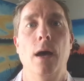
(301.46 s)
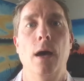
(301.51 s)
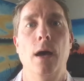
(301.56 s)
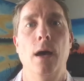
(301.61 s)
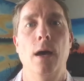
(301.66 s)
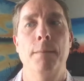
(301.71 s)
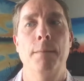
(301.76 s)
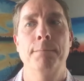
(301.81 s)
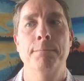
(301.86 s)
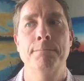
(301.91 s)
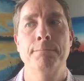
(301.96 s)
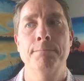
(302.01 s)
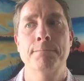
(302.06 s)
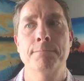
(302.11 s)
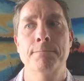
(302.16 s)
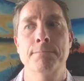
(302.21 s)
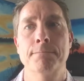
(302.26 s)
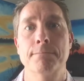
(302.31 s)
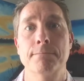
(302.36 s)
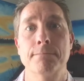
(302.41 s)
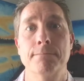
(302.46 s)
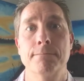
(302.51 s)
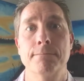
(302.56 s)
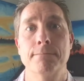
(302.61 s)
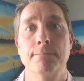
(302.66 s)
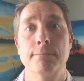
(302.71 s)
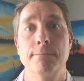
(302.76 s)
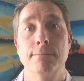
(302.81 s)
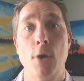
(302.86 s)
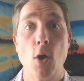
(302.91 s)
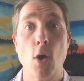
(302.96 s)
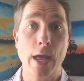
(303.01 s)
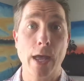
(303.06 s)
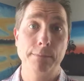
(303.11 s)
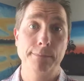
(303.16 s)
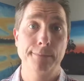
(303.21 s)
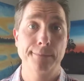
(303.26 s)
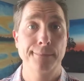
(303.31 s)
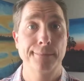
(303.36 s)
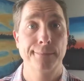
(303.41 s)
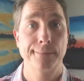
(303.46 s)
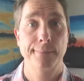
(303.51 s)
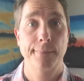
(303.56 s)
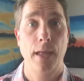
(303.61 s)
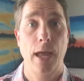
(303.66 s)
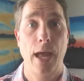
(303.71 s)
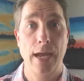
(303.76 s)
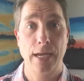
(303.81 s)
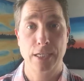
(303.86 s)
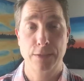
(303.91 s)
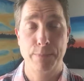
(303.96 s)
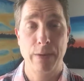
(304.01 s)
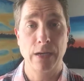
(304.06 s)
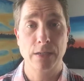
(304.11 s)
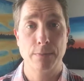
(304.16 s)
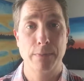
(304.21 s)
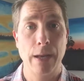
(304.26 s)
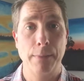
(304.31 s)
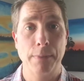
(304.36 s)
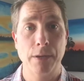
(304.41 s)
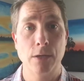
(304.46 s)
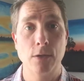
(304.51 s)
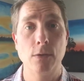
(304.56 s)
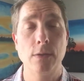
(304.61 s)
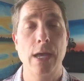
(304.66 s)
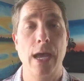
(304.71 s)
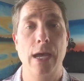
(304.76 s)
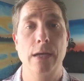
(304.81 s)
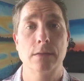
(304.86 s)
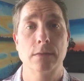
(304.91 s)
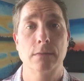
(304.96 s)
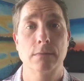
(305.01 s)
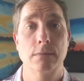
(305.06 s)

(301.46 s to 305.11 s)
Okay, I expect to be able to do that.